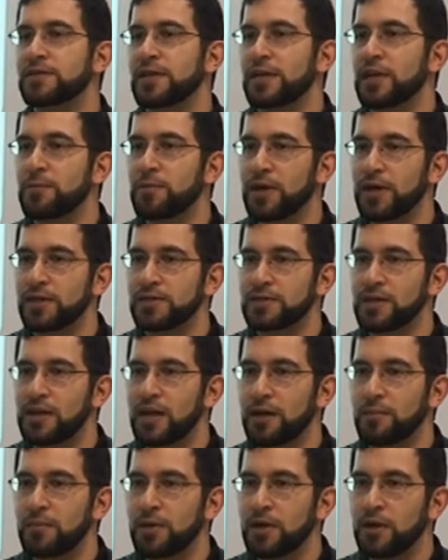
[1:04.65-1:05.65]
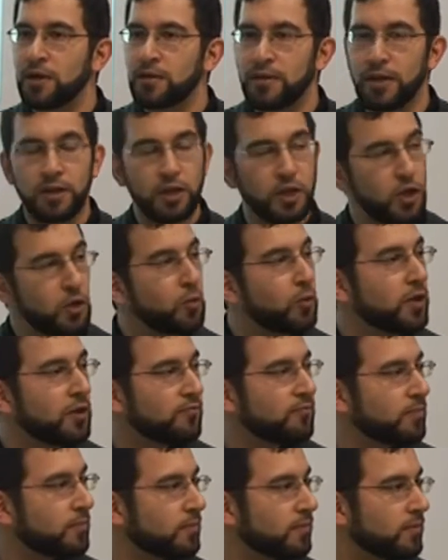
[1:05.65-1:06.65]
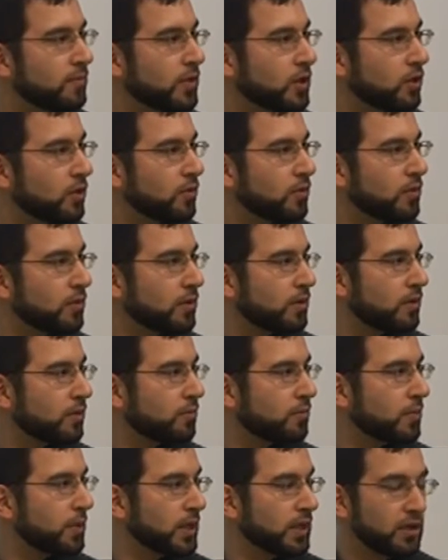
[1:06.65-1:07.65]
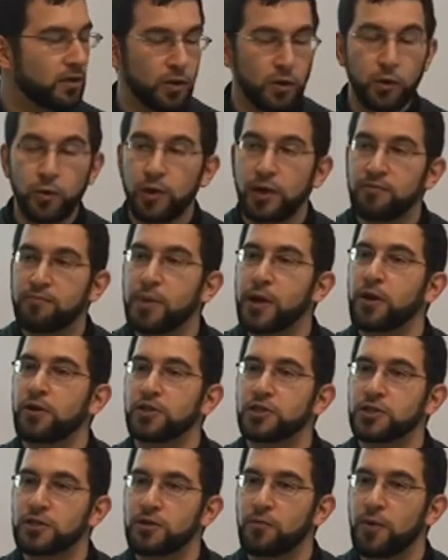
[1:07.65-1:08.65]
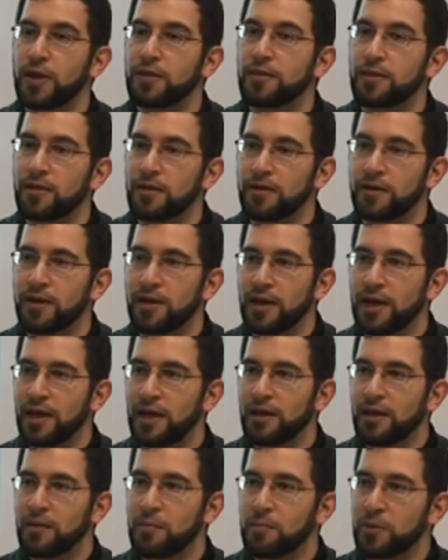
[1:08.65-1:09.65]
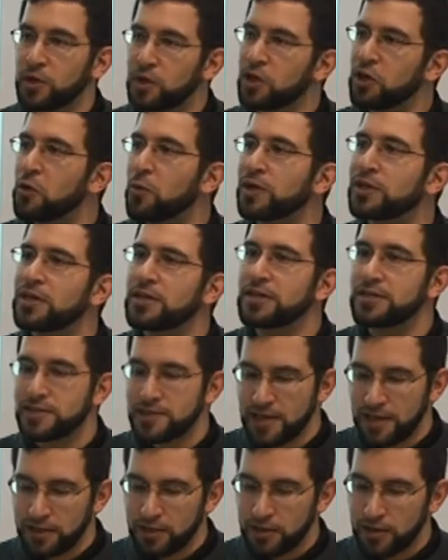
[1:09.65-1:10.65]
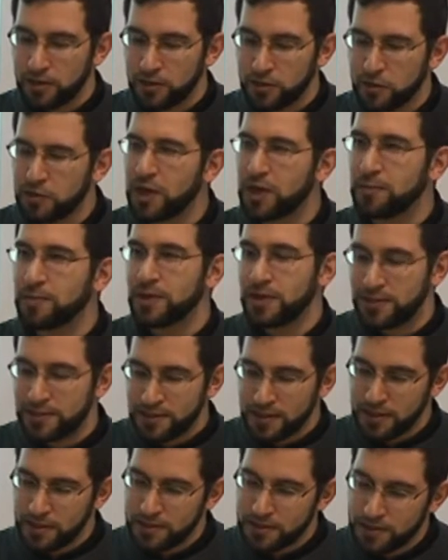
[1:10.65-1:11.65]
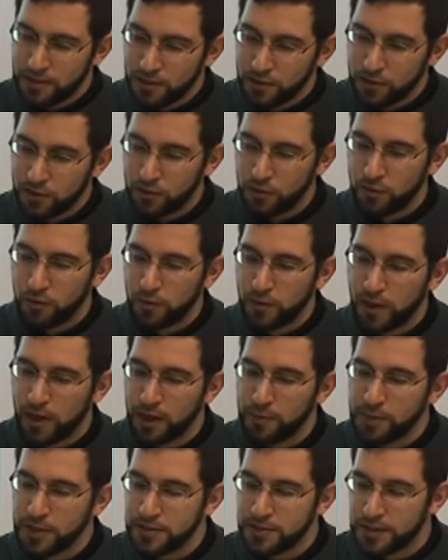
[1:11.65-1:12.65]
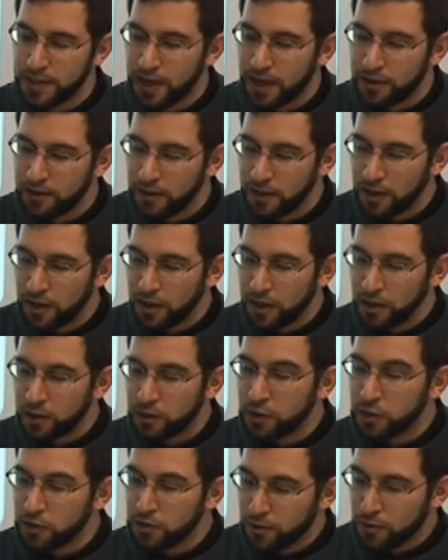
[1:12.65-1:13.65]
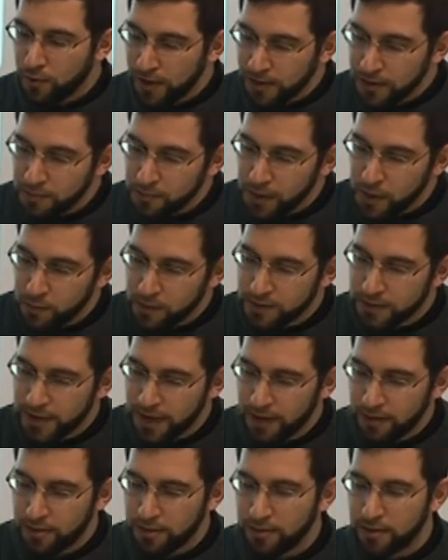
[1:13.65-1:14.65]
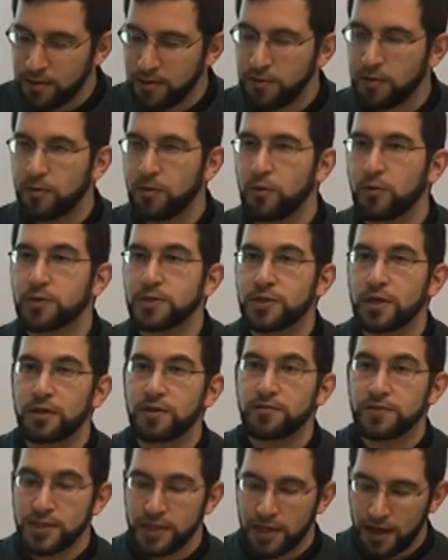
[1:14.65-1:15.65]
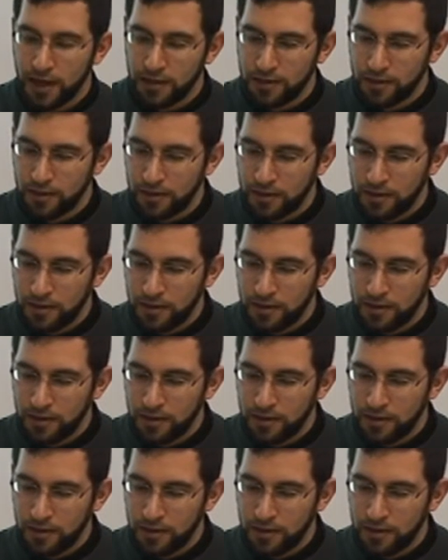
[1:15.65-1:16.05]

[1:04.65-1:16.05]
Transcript: Zainab alayhi salam, then he would have, you know, he would have perished right there. But, you know, what did he say to him? He says to Ibn Ziyad, "Do you threaten me with death, O son of Ziyad?